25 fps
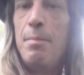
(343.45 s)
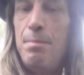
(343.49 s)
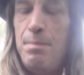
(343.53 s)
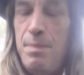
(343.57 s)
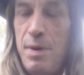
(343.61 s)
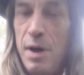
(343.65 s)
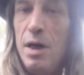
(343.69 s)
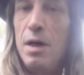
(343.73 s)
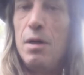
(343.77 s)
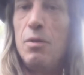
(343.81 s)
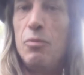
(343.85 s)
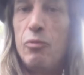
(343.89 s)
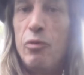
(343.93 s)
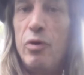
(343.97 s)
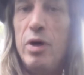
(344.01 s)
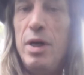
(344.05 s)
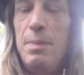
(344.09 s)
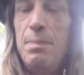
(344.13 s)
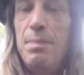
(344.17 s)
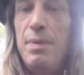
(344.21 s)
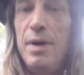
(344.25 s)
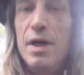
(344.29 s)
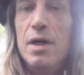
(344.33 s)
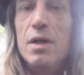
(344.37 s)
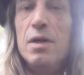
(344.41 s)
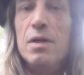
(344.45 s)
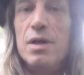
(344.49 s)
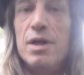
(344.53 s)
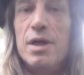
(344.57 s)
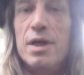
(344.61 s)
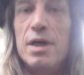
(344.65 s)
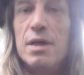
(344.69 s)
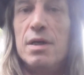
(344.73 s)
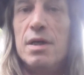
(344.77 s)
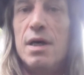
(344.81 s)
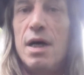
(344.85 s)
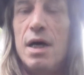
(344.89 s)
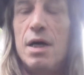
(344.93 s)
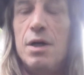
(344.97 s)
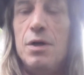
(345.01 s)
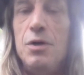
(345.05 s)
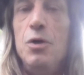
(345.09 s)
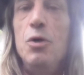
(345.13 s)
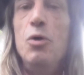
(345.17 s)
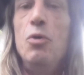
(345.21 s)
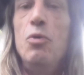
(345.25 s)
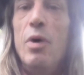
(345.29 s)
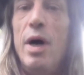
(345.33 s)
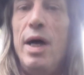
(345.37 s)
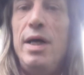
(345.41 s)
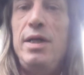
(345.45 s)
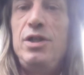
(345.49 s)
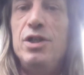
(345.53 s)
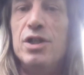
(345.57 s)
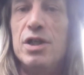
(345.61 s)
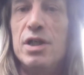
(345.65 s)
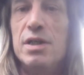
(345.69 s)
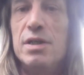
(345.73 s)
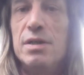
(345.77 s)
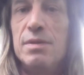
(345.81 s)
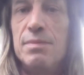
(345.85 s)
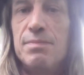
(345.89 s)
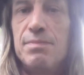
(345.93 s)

build, rebuild a, a new engine.